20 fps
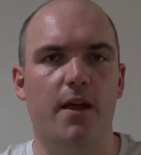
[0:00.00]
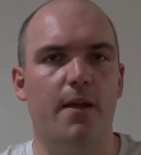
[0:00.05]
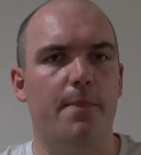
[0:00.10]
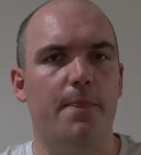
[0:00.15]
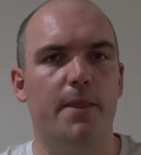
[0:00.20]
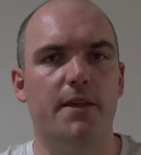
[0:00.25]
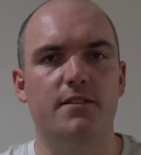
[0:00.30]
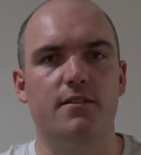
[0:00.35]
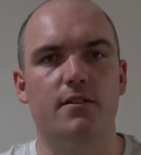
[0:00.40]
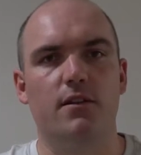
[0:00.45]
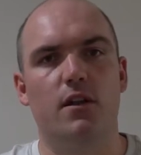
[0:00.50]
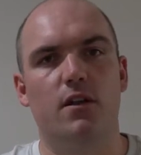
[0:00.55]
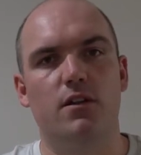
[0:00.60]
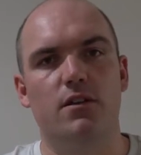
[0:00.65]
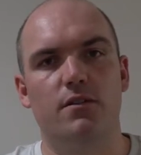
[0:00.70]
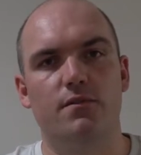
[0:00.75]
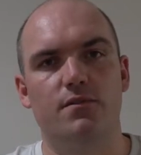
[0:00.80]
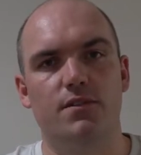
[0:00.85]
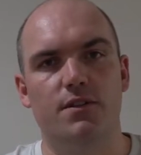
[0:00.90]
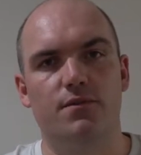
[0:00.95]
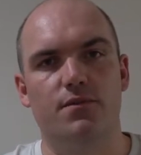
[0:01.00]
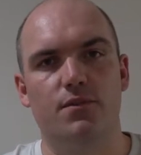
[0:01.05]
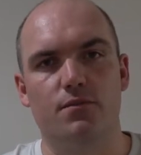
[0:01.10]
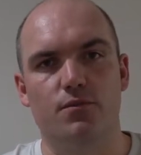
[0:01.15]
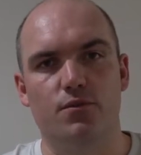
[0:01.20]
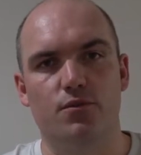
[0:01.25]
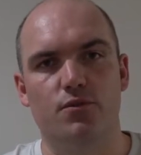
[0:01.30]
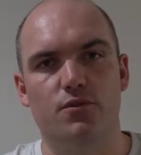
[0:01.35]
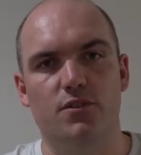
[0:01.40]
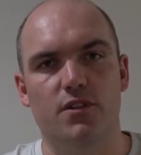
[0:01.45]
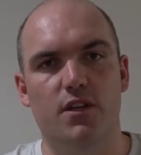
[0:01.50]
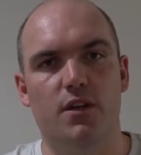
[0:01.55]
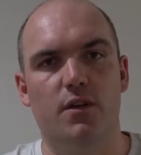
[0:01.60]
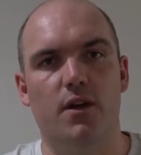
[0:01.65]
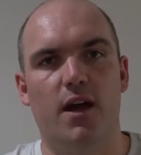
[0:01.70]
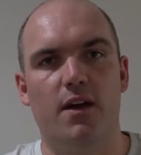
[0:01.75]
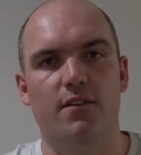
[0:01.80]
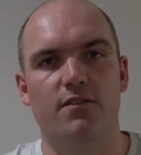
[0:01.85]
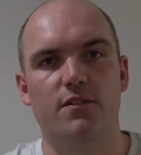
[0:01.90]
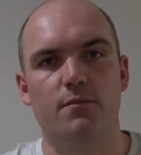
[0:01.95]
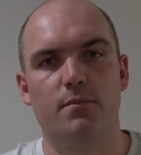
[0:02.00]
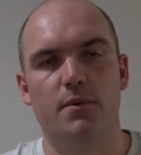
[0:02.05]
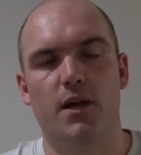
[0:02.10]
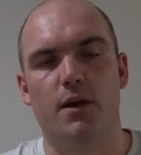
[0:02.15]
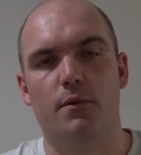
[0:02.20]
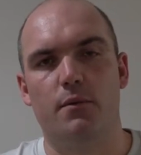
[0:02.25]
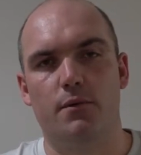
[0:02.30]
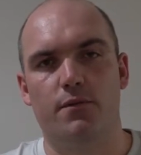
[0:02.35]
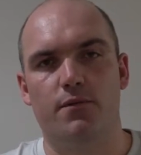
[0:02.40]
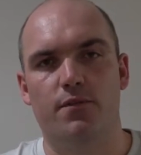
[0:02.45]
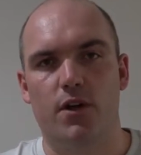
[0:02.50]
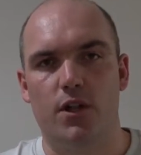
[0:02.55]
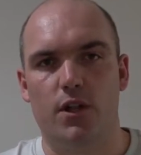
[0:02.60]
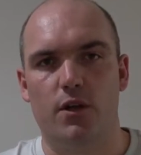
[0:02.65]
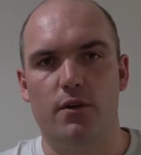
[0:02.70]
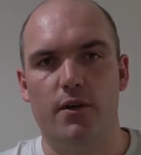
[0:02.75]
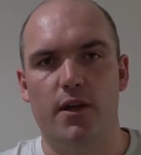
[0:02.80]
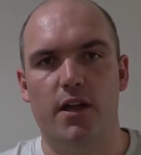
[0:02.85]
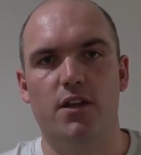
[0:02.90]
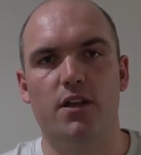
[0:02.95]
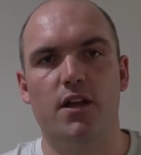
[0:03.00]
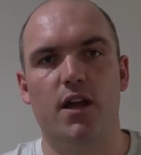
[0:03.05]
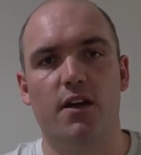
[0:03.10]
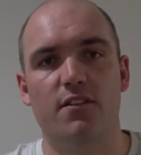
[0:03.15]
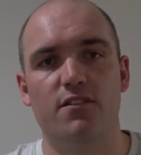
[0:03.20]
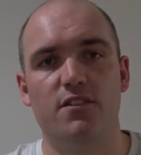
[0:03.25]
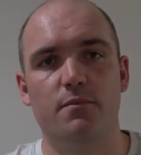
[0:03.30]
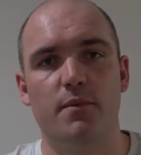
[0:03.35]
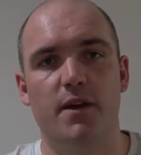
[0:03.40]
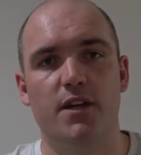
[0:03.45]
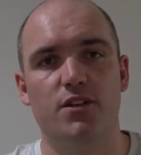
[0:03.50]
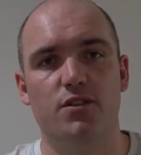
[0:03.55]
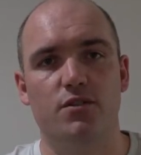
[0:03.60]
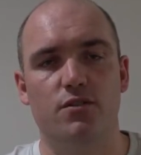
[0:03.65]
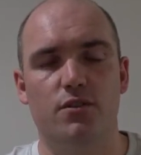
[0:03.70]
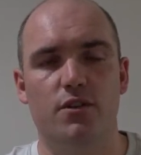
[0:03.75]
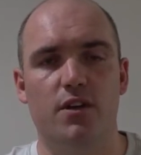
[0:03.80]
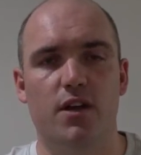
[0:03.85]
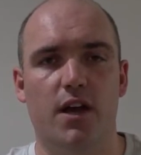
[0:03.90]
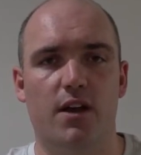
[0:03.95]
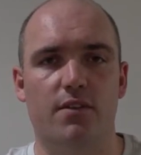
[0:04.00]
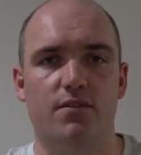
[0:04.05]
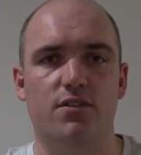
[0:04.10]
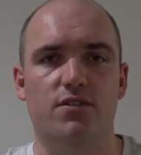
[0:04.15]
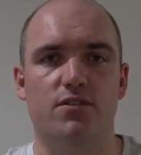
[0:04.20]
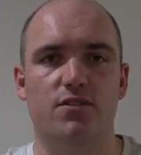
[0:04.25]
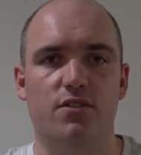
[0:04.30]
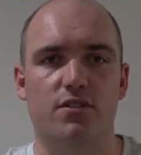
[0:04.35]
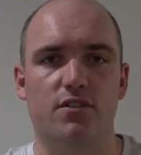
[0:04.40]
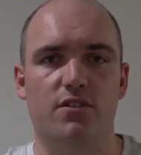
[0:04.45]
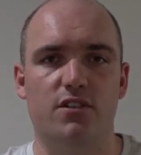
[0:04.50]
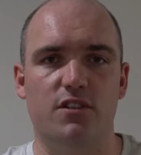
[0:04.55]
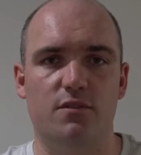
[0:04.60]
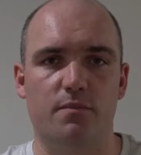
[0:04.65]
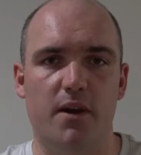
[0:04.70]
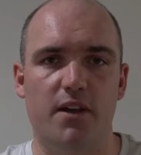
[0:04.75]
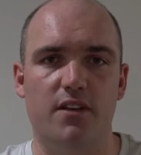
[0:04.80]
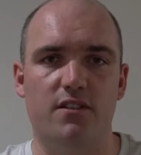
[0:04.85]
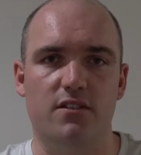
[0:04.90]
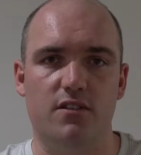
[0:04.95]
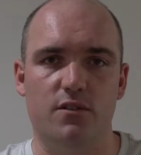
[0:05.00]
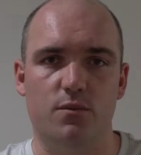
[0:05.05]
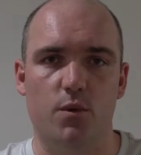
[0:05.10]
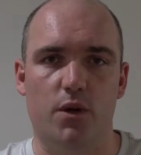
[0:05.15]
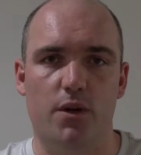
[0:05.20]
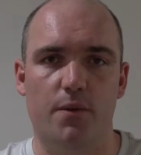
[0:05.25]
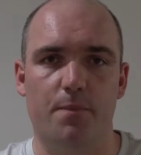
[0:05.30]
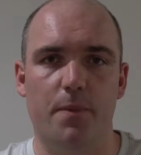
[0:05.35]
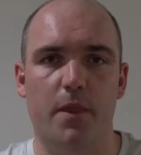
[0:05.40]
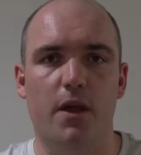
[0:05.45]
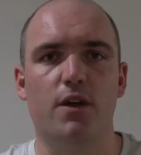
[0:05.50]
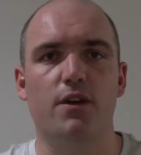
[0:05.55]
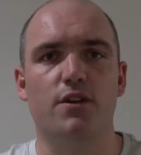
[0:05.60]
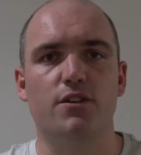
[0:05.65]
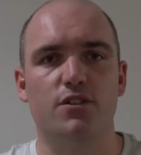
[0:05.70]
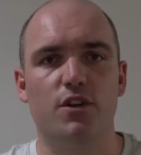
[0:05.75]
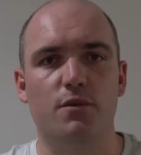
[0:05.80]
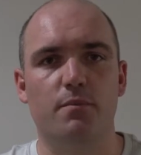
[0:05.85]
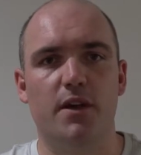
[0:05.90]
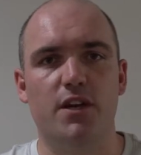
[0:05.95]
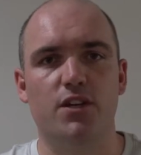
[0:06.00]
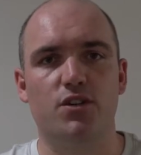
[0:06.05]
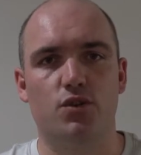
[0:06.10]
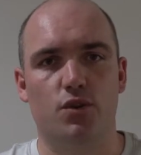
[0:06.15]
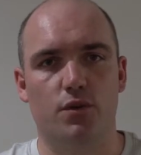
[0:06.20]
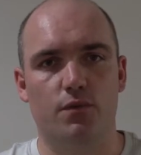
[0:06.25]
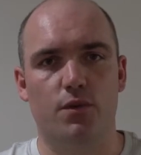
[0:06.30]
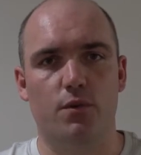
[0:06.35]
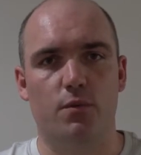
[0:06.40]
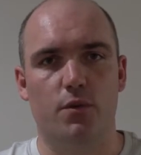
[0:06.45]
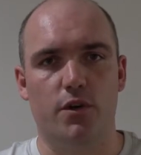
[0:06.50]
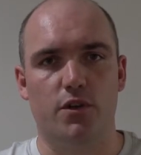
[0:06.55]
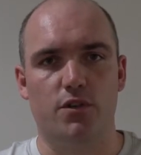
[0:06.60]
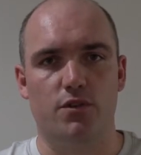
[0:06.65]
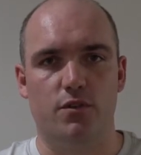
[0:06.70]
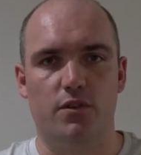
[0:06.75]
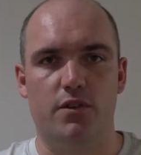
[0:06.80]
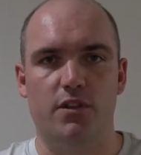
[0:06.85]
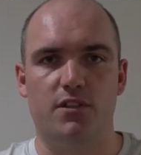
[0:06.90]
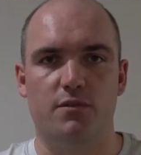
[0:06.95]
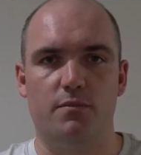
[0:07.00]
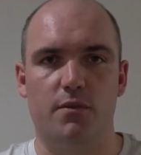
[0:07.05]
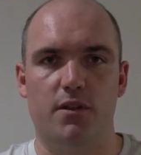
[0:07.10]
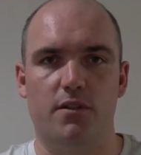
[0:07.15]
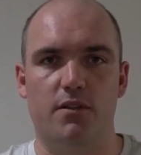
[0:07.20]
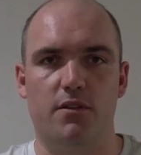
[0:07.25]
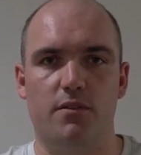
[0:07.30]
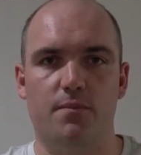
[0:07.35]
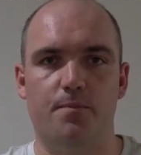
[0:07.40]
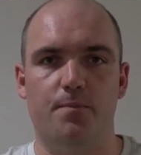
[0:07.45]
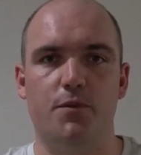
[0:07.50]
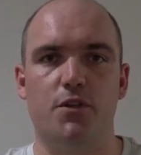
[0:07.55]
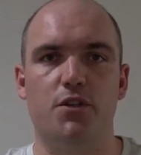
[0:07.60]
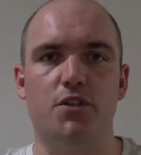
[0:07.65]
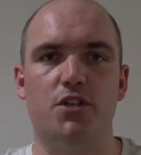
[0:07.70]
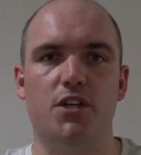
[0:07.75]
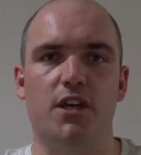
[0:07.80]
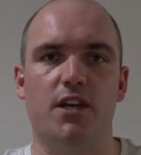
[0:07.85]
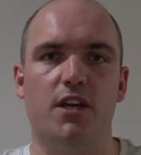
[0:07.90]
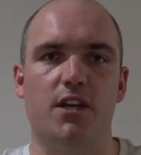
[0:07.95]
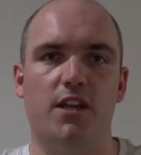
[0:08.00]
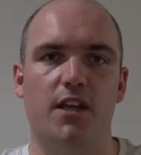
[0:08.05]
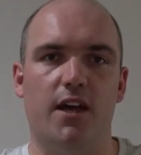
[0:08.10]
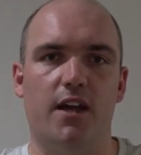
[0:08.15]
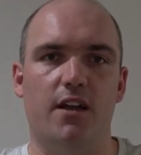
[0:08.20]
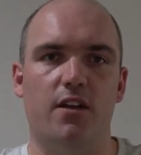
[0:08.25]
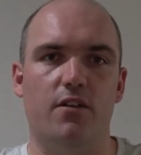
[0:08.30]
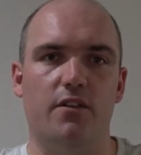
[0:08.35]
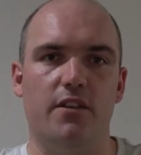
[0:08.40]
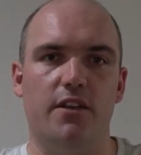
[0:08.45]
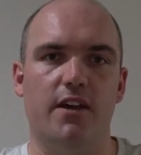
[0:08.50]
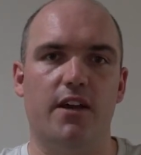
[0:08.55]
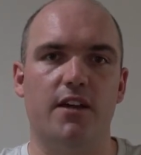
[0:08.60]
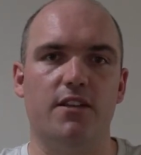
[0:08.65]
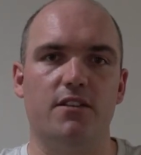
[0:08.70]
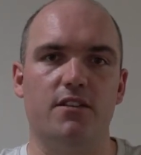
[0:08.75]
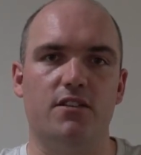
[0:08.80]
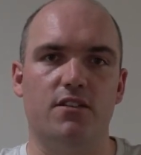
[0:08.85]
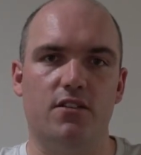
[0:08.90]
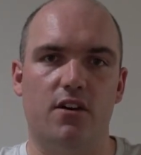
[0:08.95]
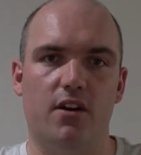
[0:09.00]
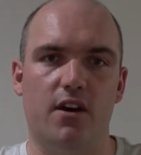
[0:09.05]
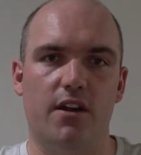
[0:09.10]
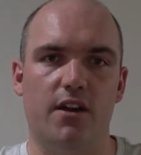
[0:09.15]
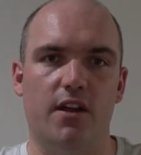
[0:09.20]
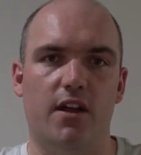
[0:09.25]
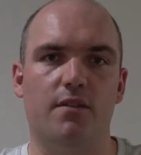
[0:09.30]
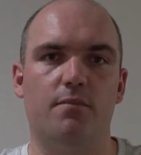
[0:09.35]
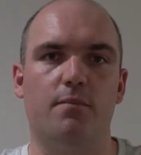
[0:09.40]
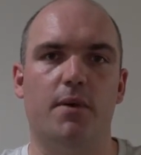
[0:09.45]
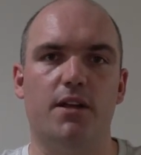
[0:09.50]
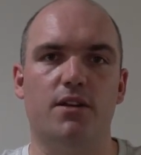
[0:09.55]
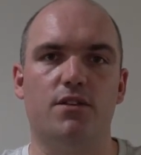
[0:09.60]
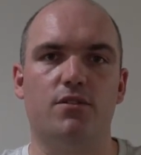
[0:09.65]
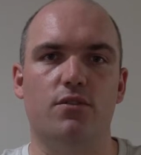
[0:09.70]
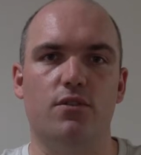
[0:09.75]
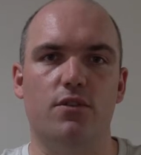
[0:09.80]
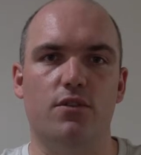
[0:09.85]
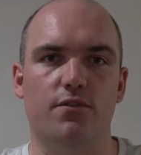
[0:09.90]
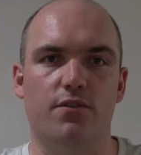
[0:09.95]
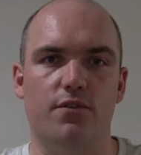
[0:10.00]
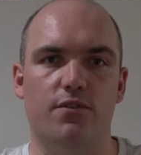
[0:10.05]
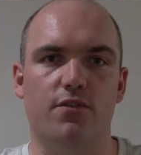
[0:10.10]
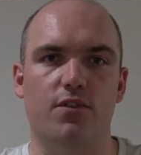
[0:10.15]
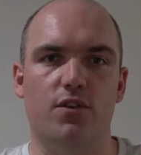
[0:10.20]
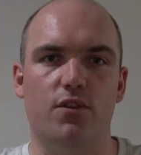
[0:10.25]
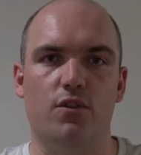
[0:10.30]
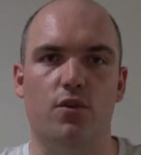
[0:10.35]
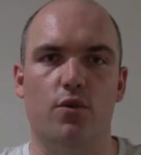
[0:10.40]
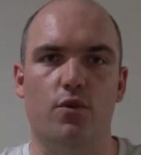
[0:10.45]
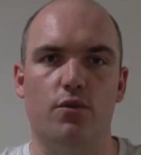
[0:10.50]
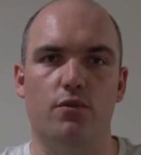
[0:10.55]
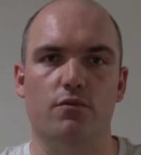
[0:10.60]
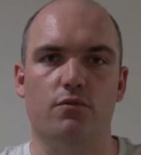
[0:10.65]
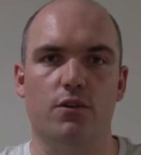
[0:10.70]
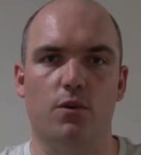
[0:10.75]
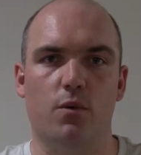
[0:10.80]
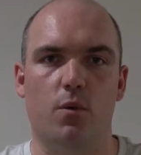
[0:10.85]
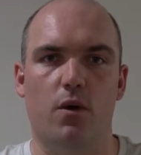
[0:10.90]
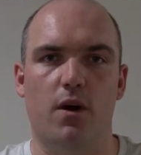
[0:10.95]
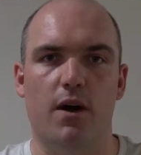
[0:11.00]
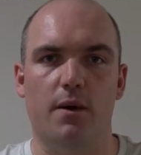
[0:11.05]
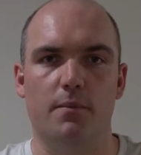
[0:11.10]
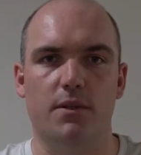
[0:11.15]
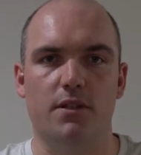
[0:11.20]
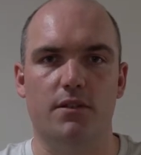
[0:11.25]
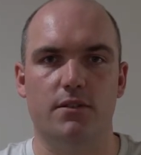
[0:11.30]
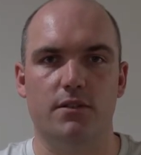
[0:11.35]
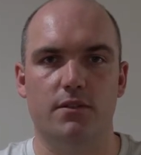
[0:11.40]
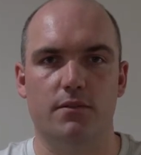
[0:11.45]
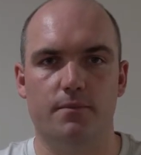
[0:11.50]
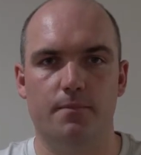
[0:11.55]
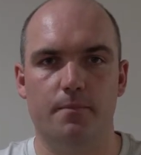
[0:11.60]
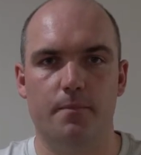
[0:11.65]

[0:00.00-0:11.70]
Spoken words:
There's a lot of different rules that you have to be able to follow, and you have to make sure you have a certain space as well. So make sure if you want to do this method, you check it out on the ACER site and make sure you fulfill all the requirements.